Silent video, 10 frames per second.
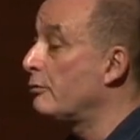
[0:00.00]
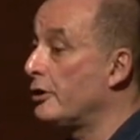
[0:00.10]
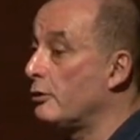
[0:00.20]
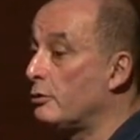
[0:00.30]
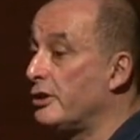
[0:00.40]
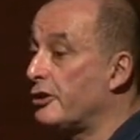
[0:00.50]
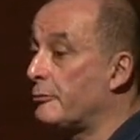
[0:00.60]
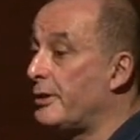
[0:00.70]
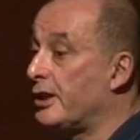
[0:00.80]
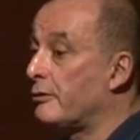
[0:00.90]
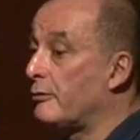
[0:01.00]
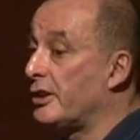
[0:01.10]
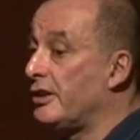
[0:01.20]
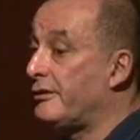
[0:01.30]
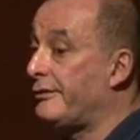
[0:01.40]
what you could expect from
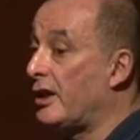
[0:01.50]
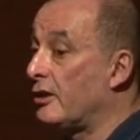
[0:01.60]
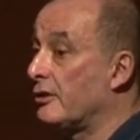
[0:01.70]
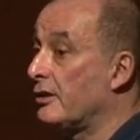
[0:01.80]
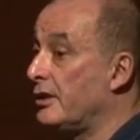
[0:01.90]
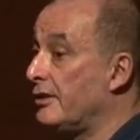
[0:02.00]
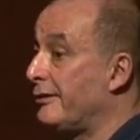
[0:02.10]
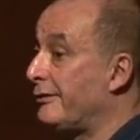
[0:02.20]
what is found in the